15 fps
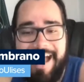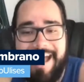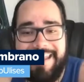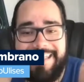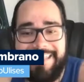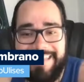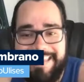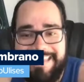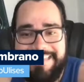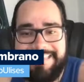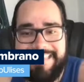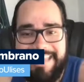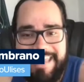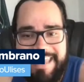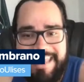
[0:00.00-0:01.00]
at
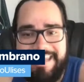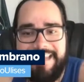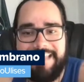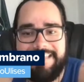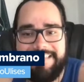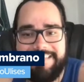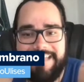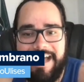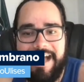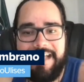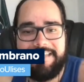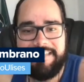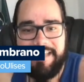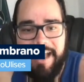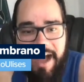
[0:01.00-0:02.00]

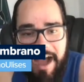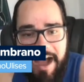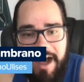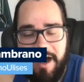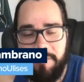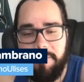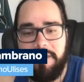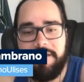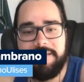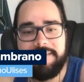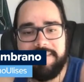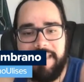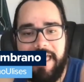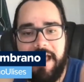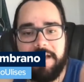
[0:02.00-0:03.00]

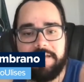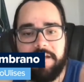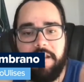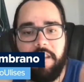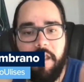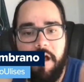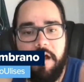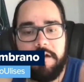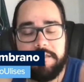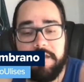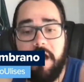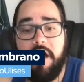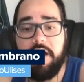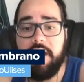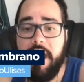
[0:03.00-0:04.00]

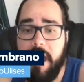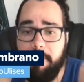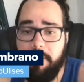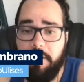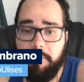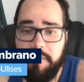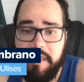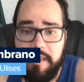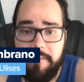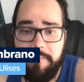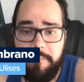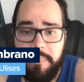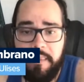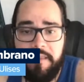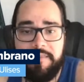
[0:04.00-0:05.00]
linkedin.com/lockedonmlb.